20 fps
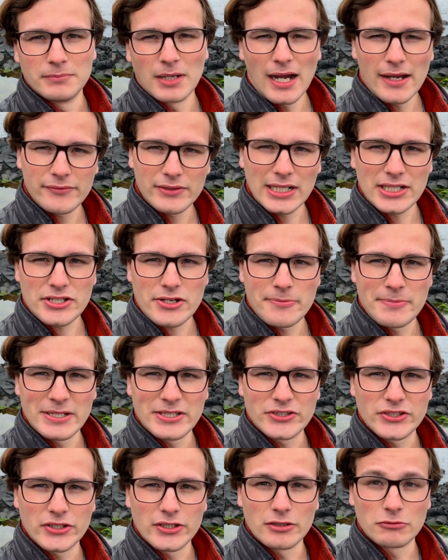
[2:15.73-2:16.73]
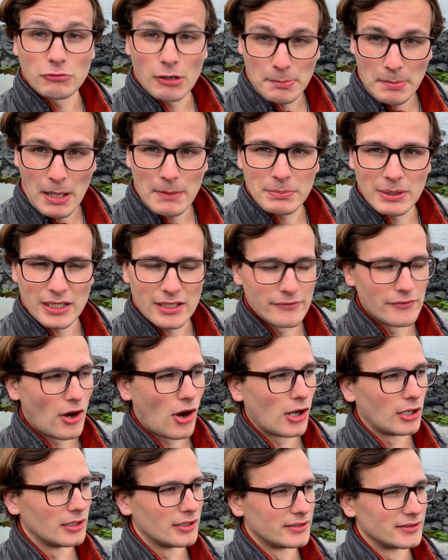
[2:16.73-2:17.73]
I haven't actually been to the Republic of
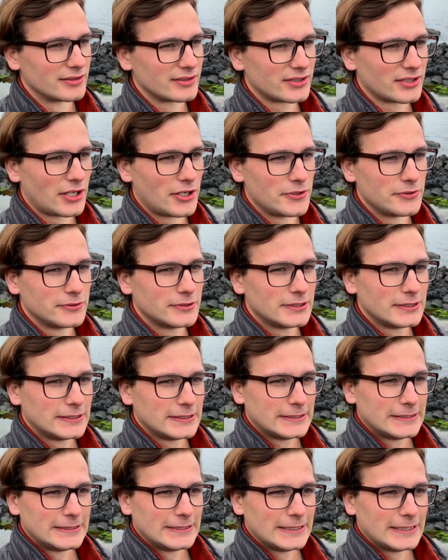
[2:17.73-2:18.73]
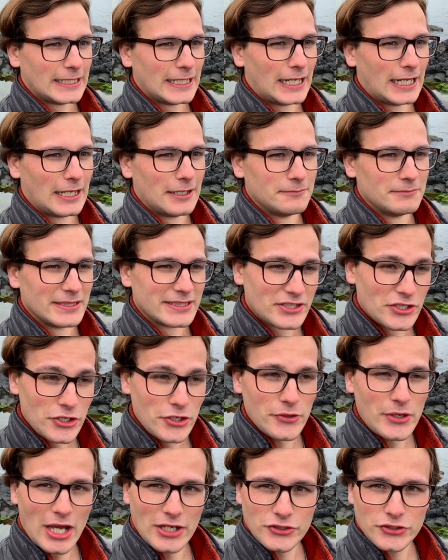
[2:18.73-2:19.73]
Ireland, so it's a
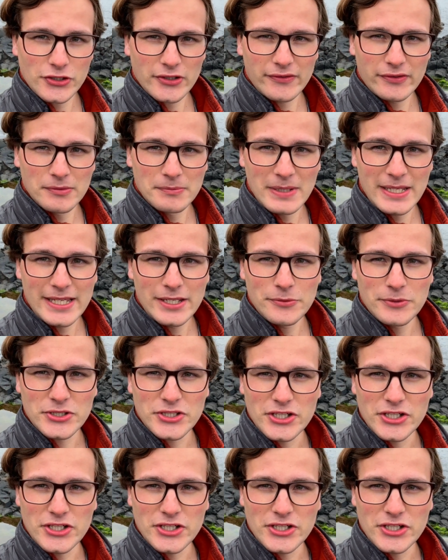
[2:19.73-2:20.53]
new country for me, which